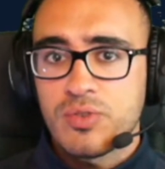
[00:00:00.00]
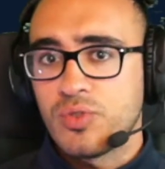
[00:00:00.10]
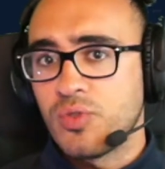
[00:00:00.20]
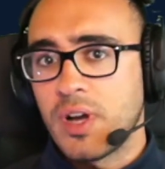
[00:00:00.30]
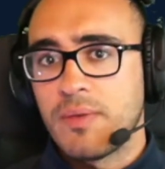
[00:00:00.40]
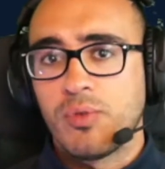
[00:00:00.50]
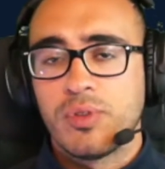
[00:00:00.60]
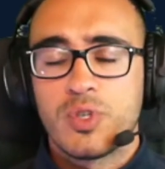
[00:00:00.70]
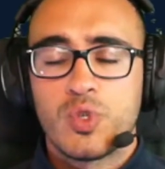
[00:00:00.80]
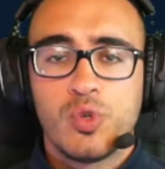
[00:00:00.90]
So you have all
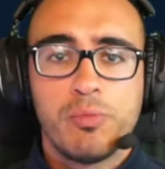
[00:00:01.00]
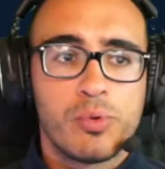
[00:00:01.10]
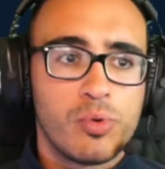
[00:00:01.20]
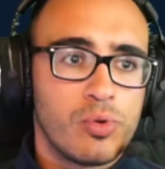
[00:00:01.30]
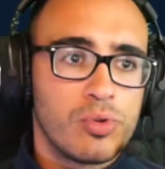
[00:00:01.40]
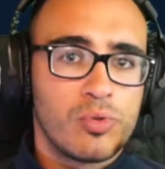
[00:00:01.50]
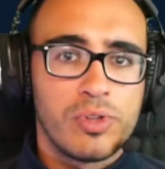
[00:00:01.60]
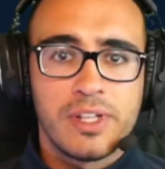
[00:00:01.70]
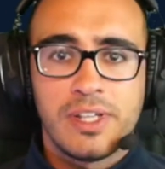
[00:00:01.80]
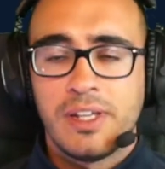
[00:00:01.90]
the support, all
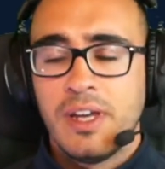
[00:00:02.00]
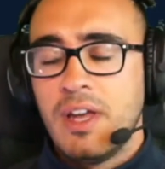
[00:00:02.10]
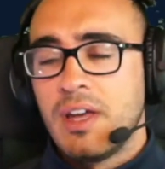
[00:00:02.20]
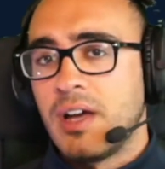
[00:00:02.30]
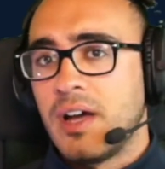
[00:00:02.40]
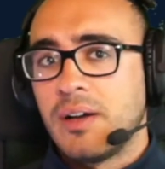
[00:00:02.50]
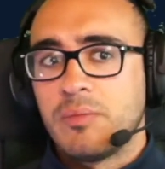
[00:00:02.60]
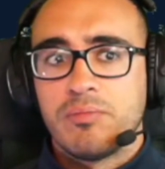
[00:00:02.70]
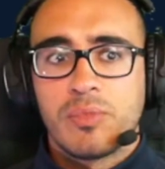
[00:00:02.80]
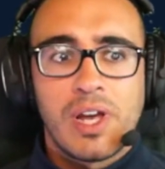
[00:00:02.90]
the
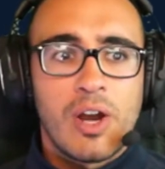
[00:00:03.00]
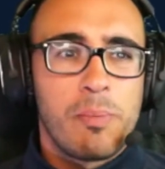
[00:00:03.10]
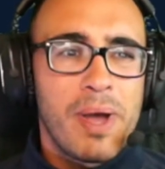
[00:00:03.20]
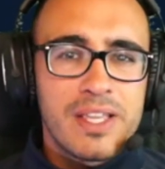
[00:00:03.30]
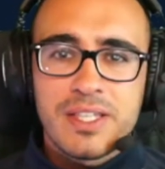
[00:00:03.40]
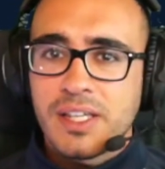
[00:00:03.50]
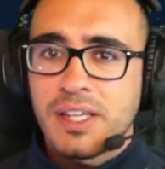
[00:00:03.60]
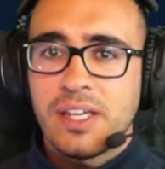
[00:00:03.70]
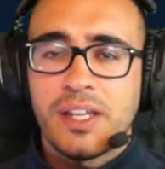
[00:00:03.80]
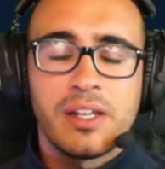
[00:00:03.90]
kind of
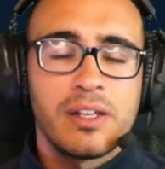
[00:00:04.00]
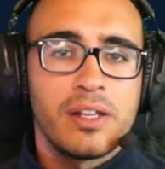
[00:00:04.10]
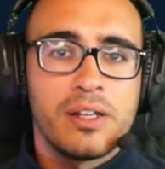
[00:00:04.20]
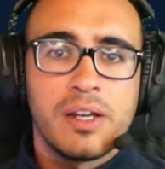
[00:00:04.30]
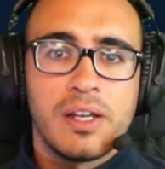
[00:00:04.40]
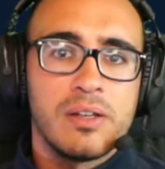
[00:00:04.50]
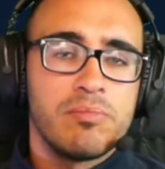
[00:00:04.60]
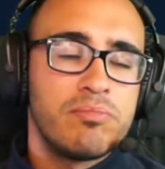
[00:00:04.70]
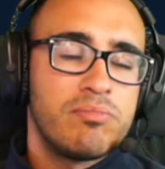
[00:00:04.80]
patching, and